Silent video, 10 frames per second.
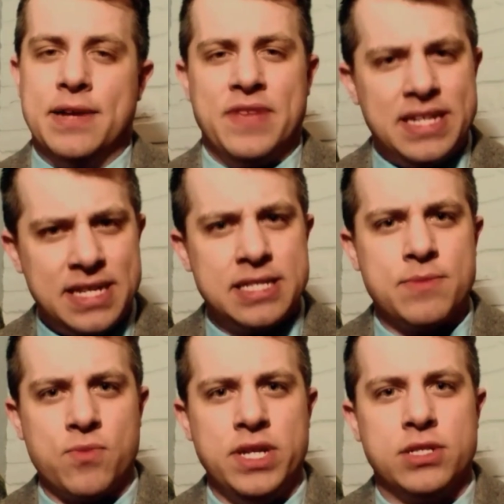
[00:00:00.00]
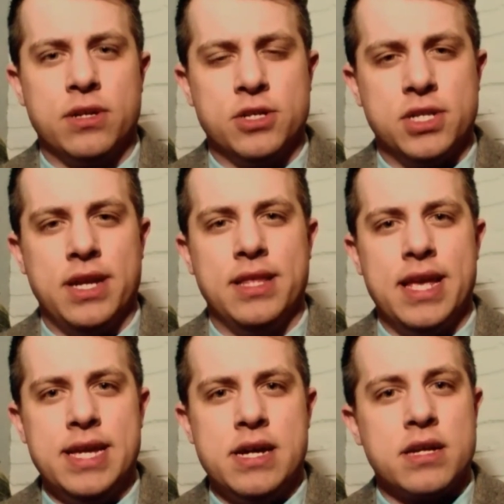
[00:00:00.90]
they did some research and
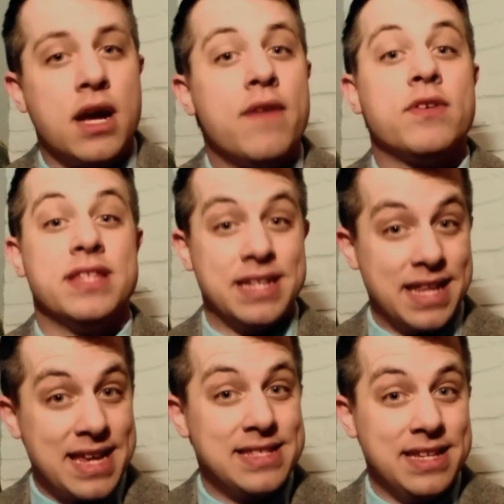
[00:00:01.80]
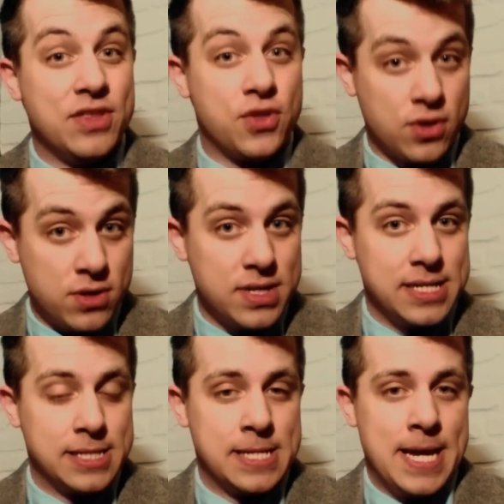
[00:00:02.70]
they uncovered in the
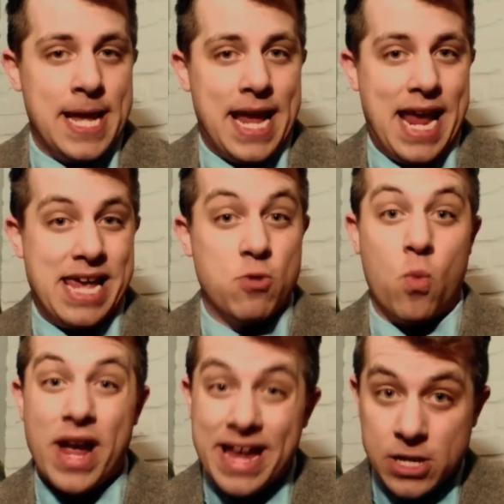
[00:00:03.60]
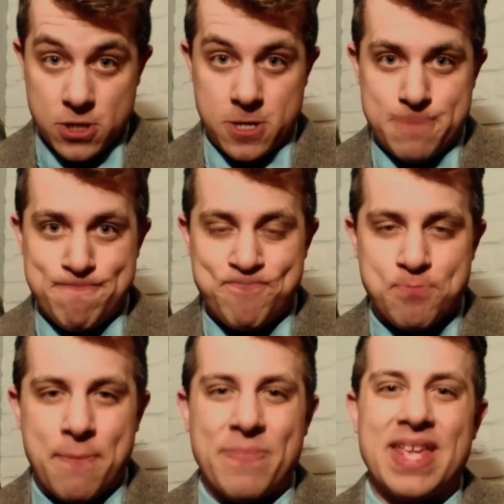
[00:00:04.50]
1930s a whaler
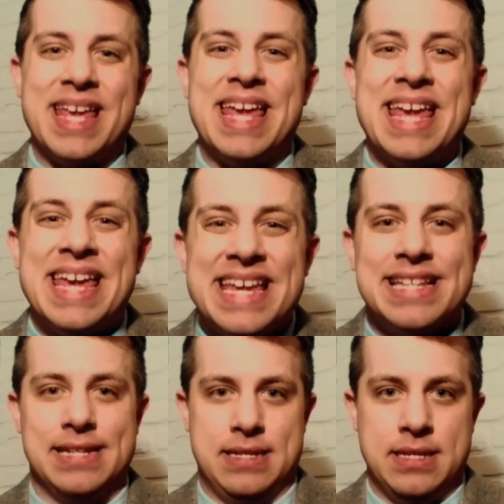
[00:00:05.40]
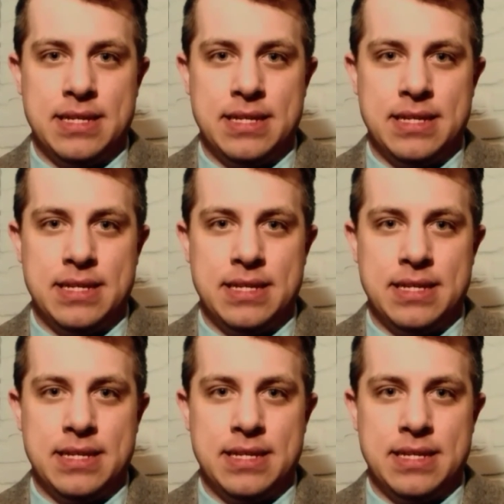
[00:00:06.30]
hit